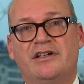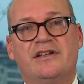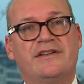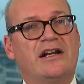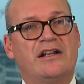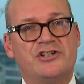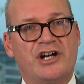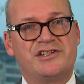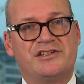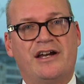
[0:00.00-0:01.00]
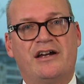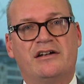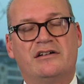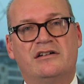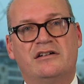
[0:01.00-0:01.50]
They'll adjust
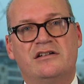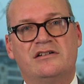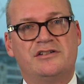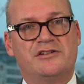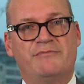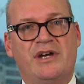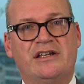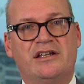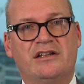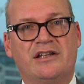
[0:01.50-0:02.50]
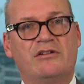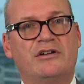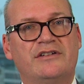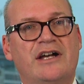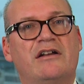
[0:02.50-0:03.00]
their decision making.
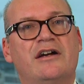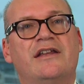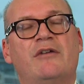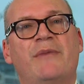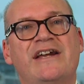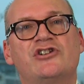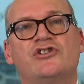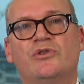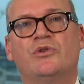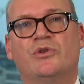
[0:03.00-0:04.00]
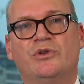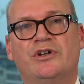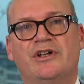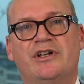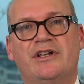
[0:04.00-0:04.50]
They'll make sure
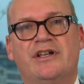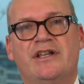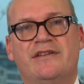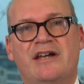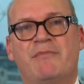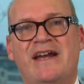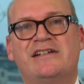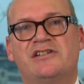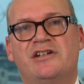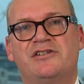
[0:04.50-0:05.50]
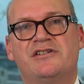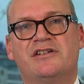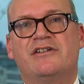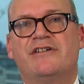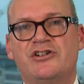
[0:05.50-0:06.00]
they make decisions
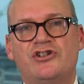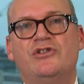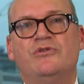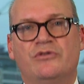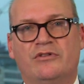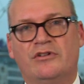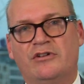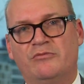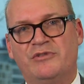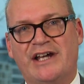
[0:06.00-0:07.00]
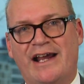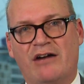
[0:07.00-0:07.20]
that are in tune with that